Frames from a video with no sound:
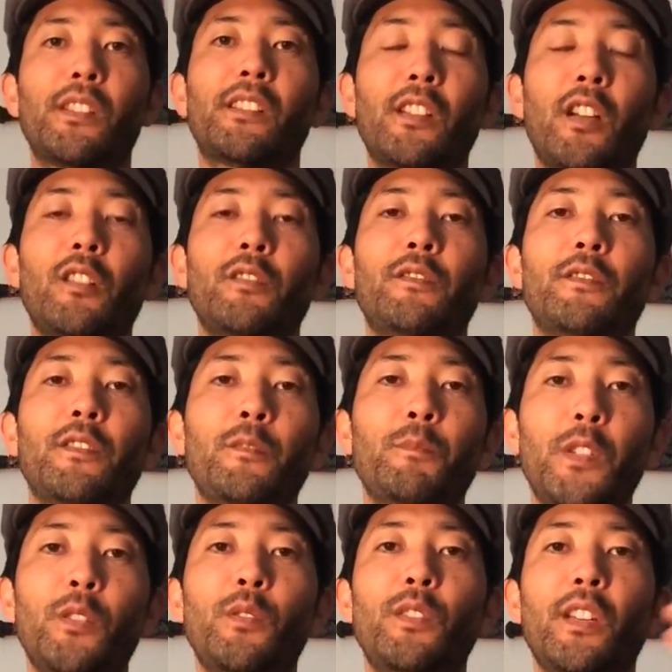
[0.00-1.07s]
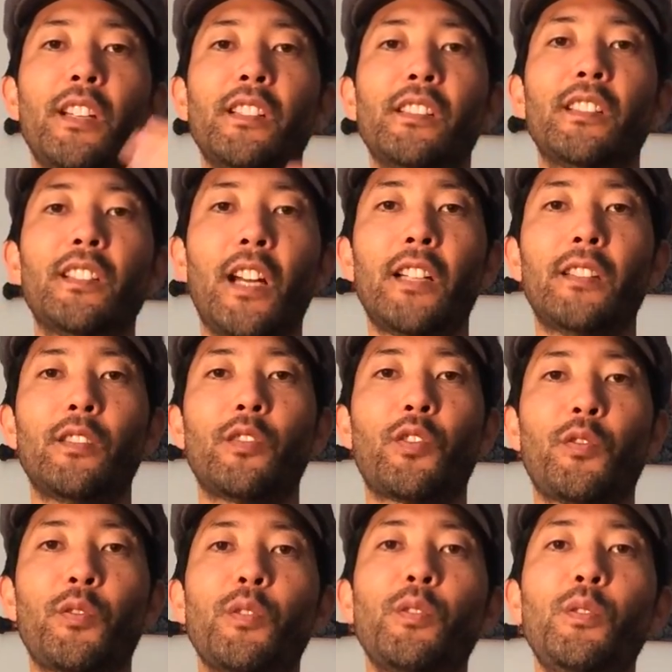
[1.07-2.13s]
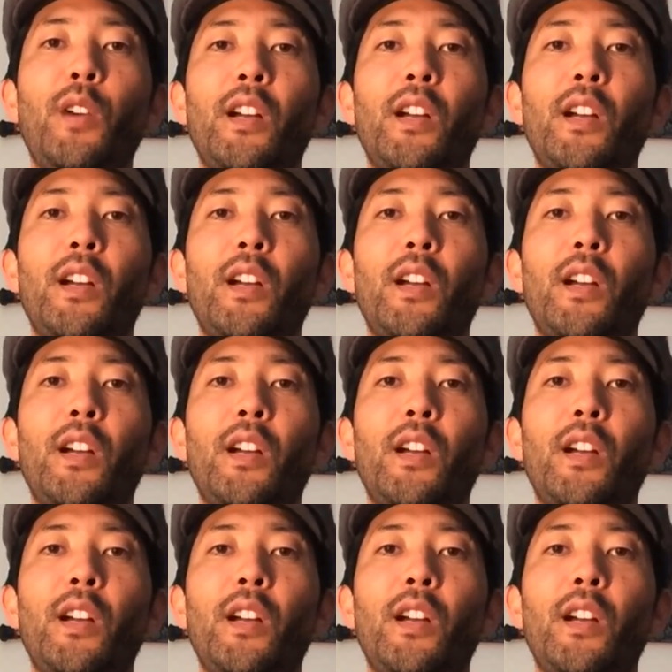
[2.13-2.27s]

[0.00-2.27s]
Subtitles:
self from you that is not the true